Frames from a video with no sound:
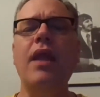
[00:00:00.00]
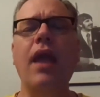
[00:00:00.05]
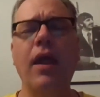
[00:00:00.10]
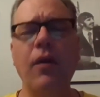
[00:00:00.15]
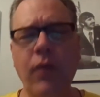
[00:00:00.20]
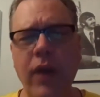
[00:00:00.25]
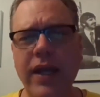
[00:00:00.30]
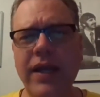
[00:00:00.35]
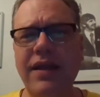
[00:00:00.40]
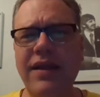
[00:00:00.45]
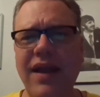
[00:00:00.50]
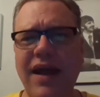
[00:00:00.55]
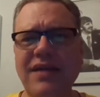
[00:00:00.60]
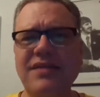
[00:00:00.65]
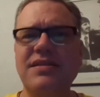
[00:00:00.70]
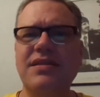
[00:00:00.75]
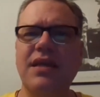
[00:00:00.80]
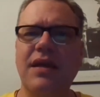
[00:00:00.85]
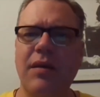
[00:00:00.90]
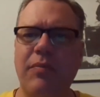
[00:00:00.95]
and
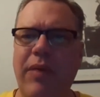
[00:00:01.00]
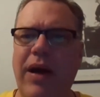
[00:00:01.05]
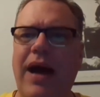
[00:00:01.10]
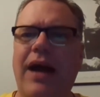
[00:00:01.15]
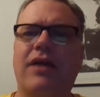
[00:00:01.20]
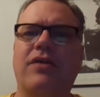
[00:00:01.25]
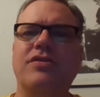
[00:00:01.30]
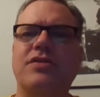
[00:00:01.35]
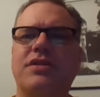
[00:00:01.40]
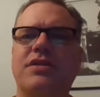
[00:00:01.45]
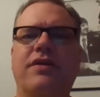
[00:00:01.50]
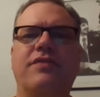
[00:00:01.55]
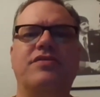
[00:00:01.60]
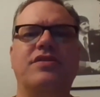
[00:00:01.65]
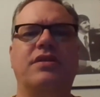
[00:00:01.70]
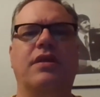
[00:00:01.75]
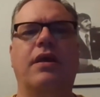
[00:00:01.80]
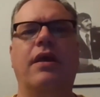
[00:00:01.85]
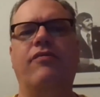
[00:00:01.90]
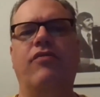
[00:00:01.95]
recognized the hypocrisy of
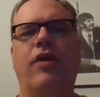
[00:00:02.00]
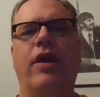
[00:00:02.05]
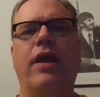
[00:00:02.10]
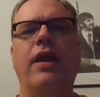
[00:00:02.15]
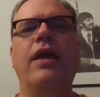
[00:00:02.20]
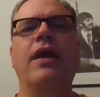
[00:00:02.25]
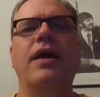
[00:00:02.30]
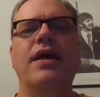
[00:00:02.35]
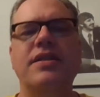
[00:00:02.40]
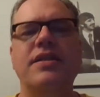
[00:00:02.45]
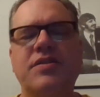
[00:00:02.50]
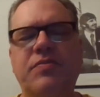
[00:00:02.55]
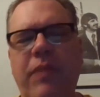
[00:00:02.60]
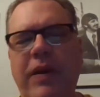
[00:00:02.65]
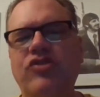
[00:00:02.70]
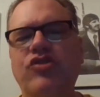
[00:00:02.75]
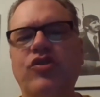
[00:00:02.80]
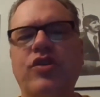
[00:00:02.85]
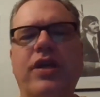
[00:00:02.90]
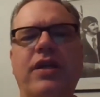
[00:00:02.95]
slavery,
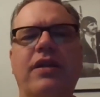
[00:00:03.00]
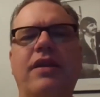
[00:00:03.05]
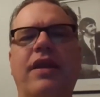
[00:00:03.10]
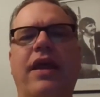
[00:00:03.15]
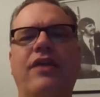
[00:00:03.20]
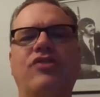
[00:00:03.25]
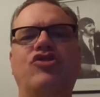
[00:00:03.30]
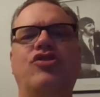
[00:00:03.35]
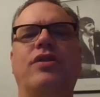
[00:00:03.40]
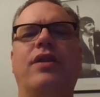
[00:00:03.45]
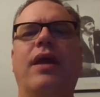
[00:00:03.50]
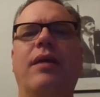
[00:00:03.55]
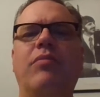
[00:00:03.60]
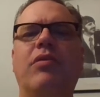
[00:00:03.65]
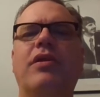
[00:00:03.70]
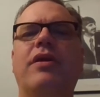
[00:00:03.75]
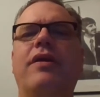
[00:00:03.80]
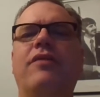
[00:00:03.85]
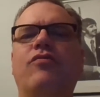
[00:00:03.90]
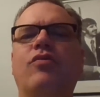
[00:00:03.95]
especially in a nation they
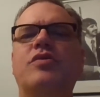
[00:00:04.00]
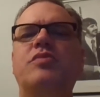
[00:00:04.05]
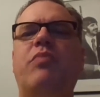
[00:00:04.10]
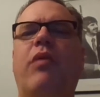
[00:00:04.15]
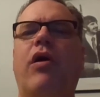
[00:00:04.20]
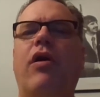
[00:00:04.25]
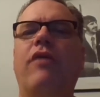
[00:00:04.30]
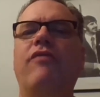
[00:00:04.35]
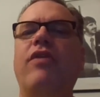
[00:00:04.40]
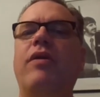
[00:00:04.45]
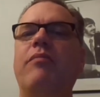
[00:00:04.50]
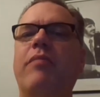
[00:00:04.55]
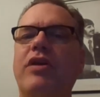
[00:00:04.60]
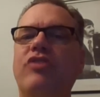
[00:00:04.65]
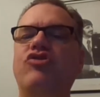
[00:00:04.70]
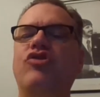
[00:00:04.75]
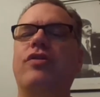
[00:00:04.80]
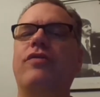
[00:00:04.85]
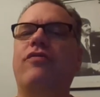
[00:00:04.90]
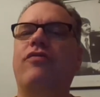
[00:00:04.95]
believed was part of a
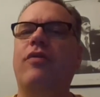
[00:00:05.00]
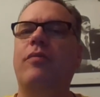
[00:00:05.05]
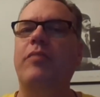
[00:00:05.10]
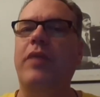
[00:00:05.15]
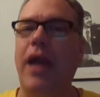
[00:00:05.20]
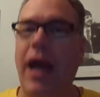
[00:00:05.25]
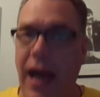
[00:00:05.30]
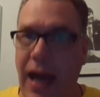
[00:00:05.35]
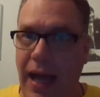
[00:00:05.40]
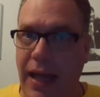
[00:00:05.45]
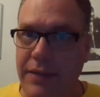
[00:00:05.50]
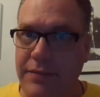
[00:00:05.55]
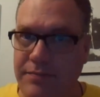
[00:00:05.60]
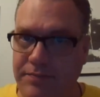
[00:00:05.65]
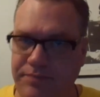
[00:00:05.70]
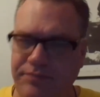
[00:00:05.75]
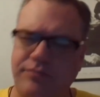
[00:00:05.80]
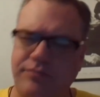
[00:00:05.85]
mission from God.